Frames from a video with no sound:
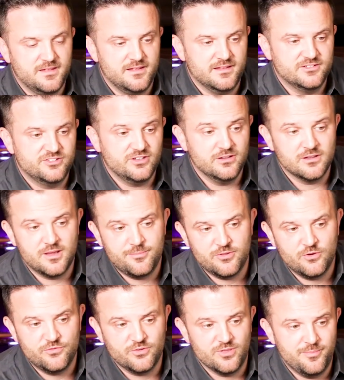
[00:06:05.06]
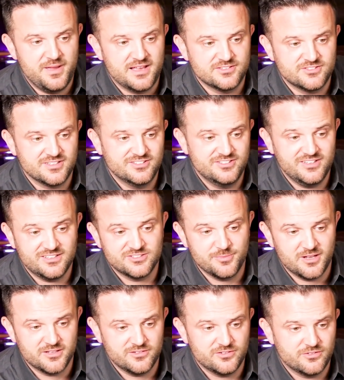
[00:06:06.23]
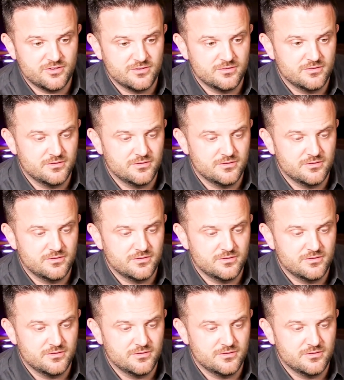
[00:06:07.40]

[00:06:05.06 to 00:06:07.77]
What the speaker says: It's still up though for the past 6 months,